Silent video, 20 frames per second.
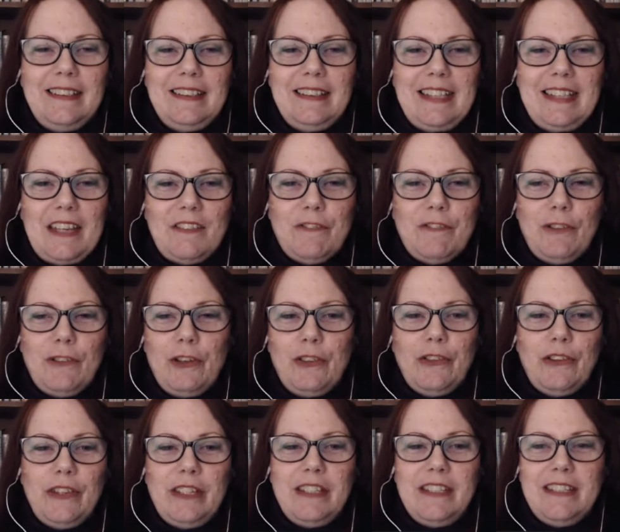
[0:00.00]
get
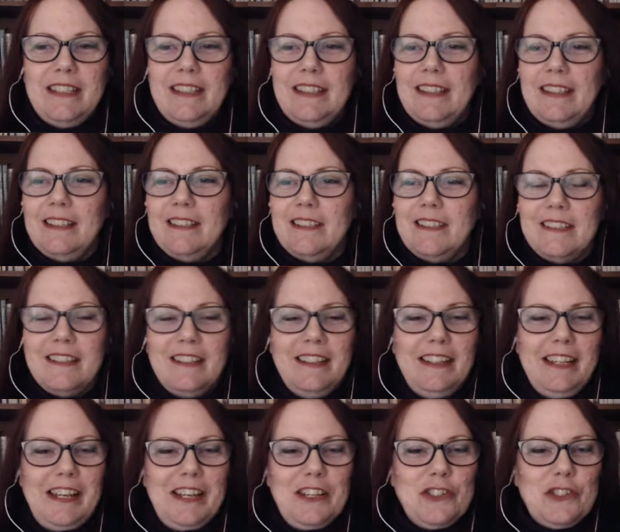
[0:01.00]
further into this.
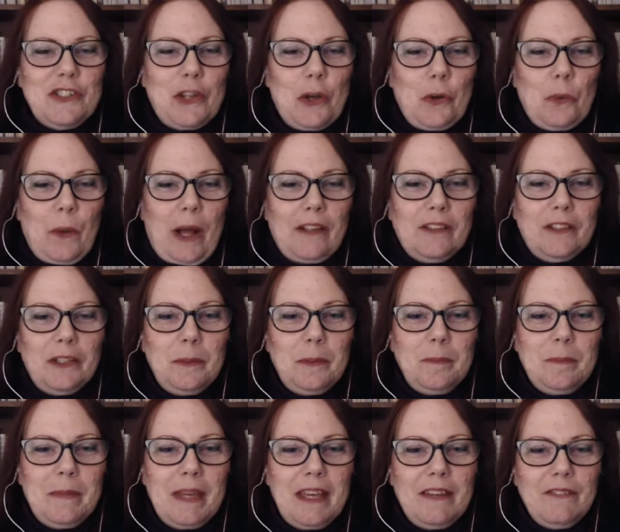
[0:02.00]
So
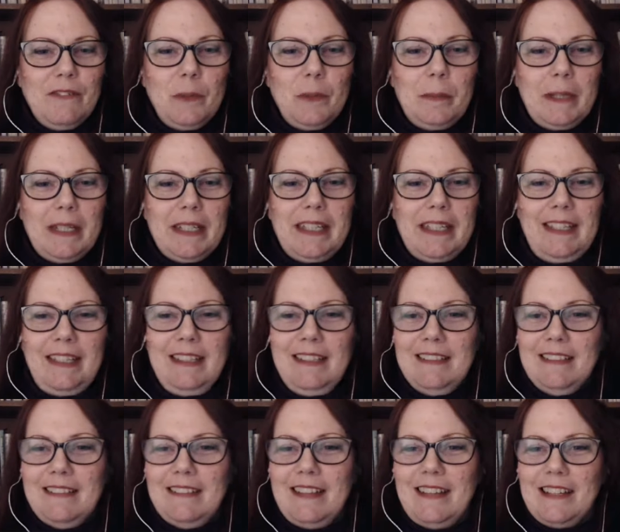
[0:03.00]
welcome, everybody.
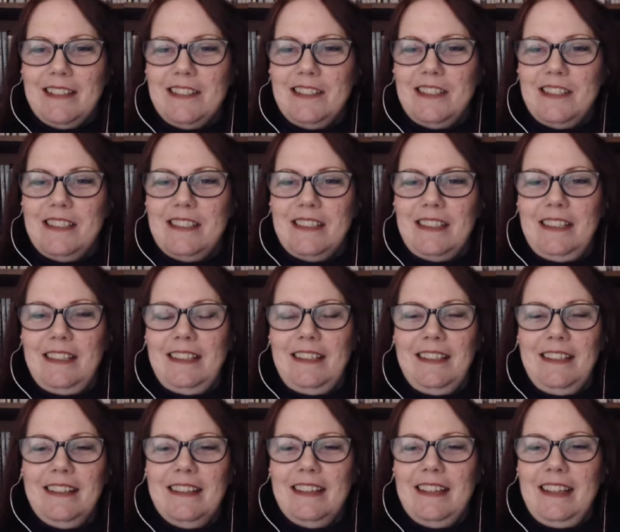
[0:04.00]
Nice to
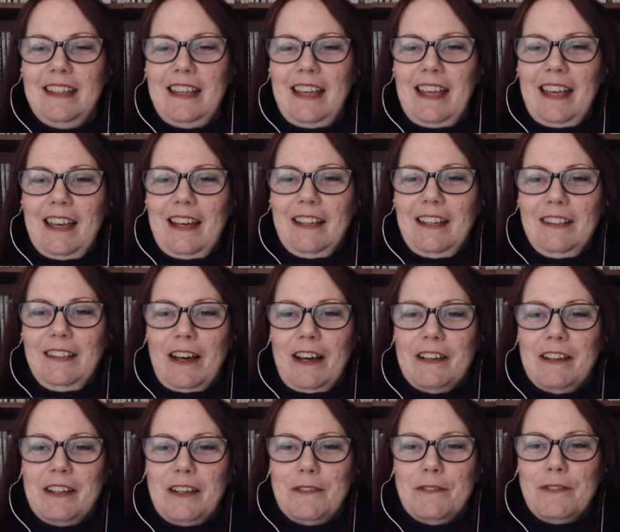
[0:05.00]
see a
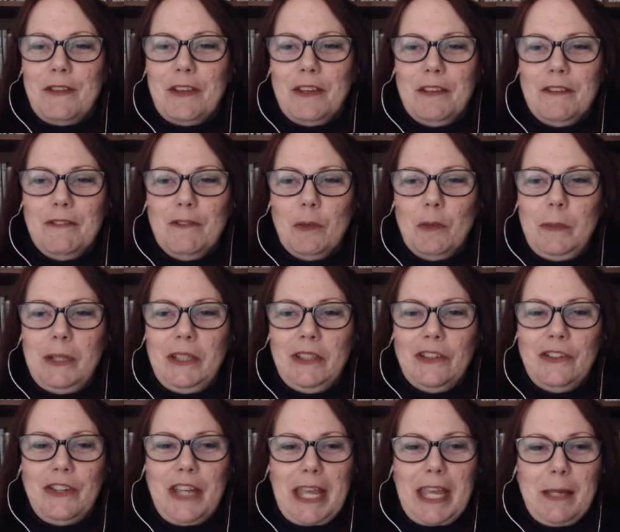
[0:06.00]
lot of
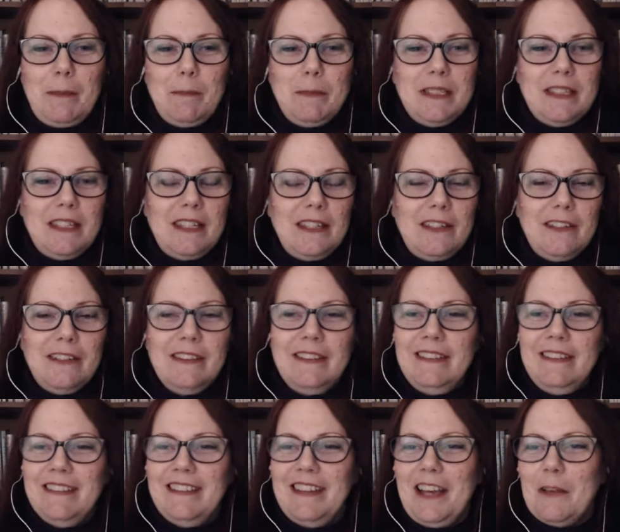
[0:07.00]
familiar names here.
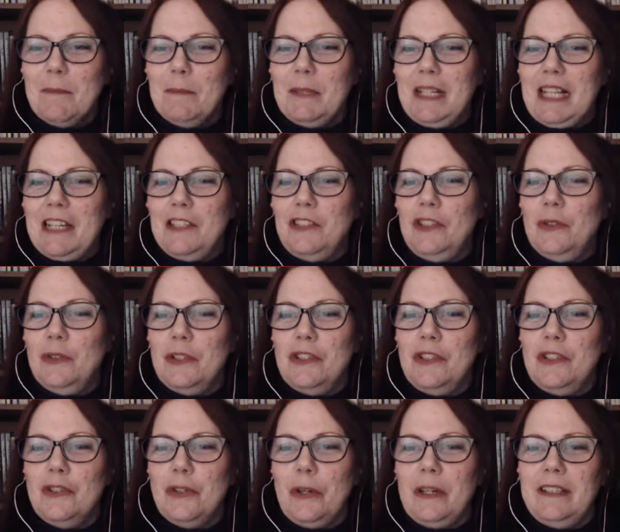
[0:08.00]
I'm glad you could
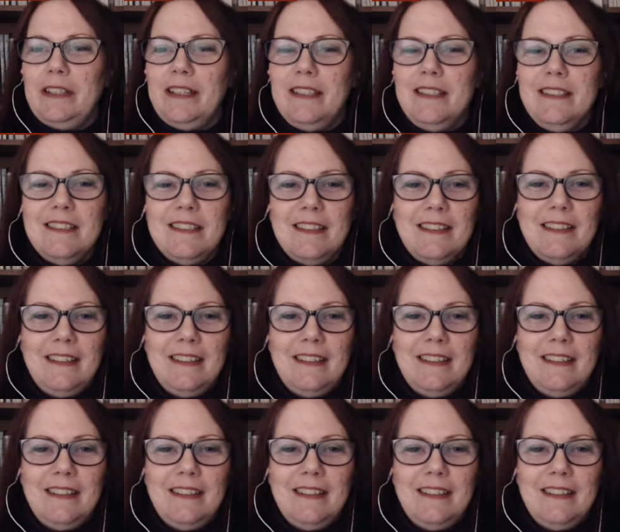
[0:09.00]
join us.